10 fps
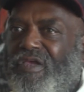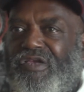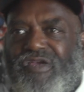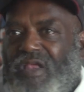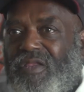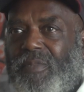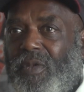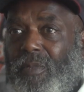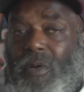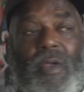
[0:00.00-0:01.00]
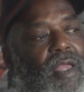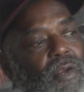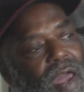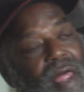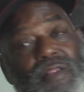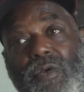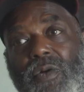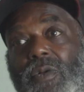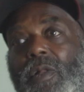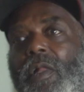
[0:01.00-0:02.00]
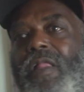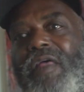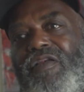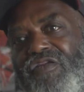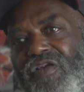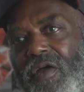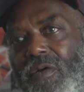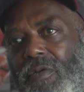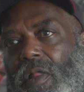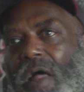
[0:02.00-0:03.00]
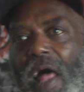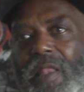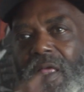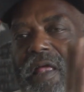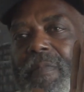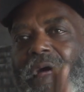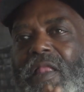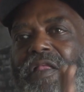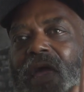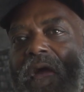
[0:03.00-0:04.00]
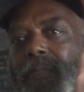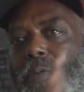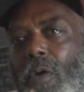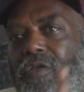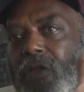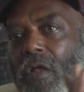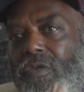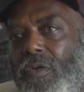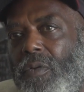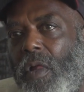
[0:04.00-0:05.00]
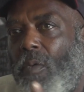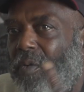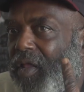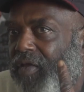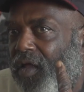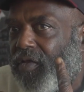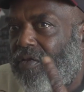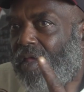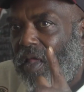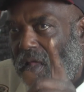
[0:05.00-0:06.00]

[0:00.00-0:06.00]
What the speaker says: mean shit to me no more. Your attitude, that's a shell. Anybody that I can't approach or talk to with intelligence,